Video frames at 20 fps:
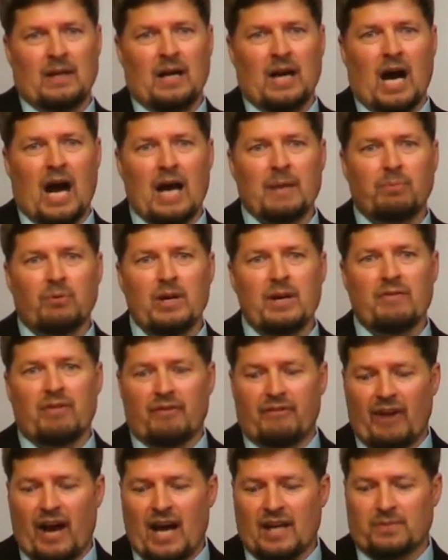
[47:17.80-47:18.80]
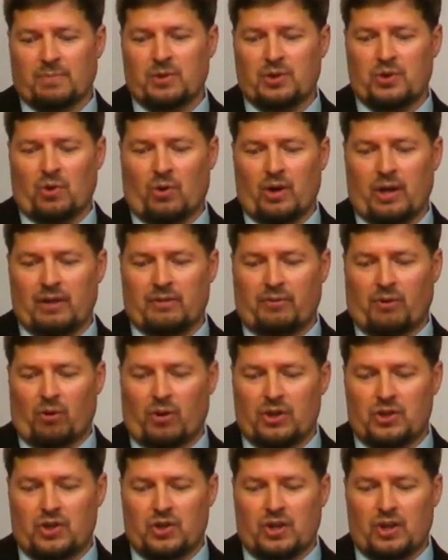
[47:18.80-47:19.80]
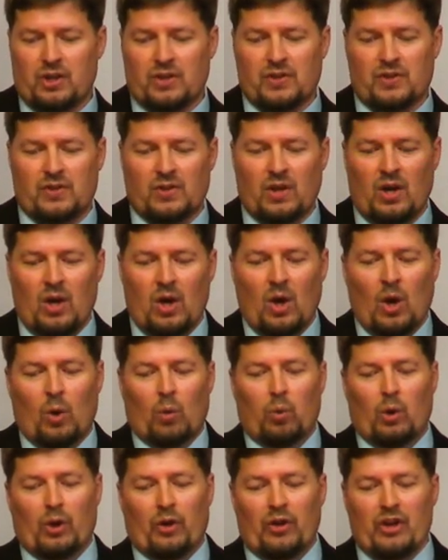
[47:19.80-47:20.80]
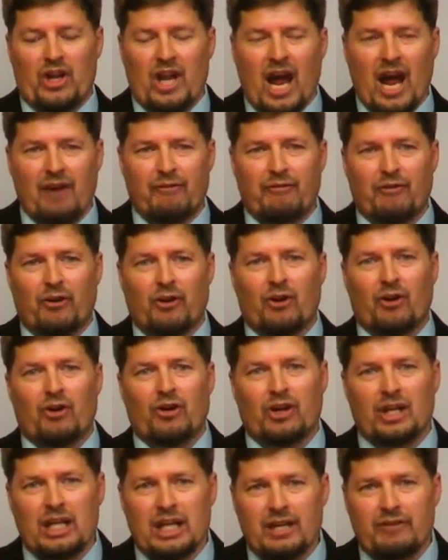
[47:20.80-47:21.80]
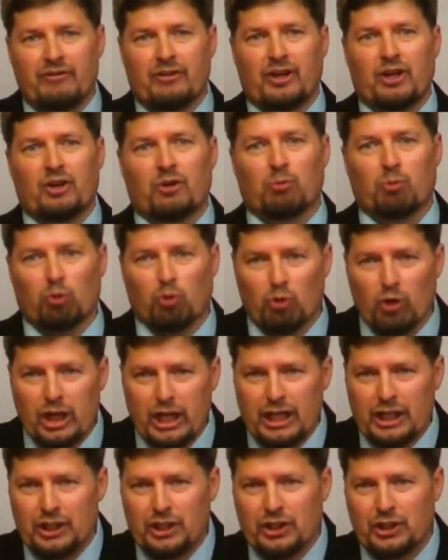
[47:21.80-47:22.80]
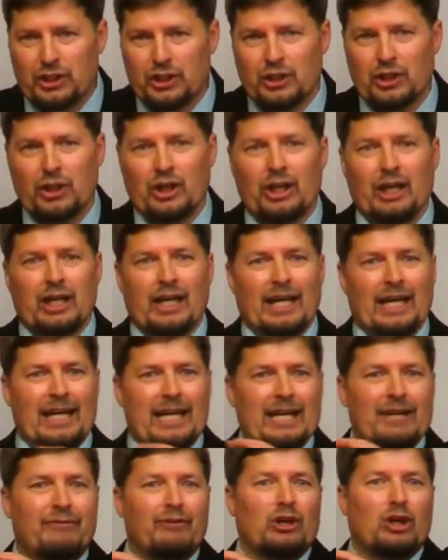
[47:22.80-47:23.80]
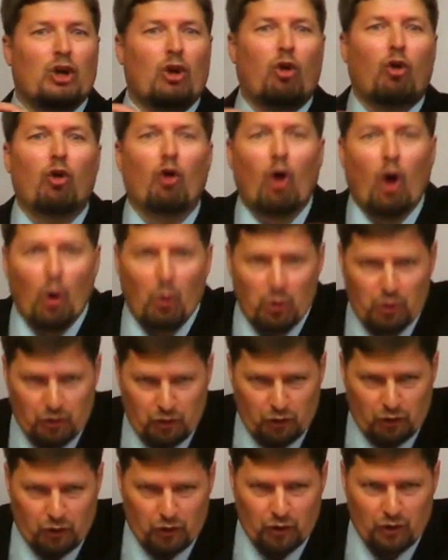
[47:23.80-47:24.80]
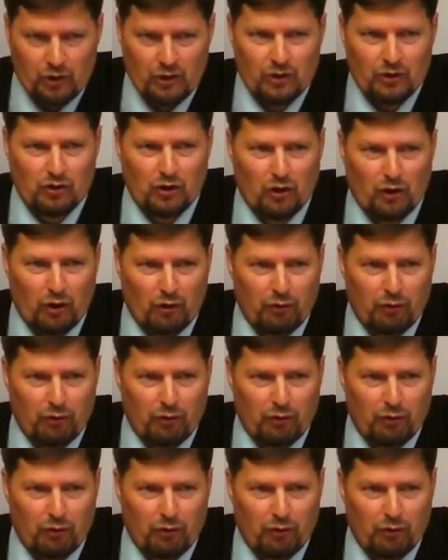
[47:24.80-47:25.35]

I believe the vast majority of Christians will never even reach even close to their